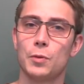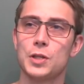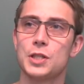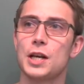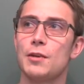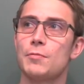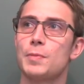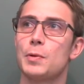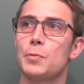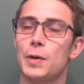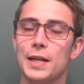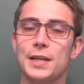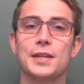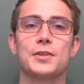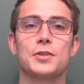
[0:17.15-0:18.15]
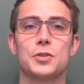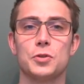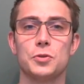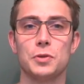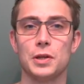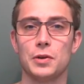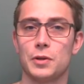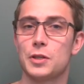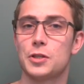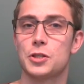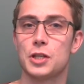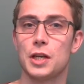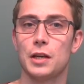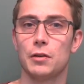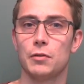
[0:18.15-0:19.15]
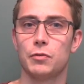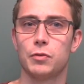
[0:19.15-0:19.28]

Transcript: which I've been waiting to do here on this channel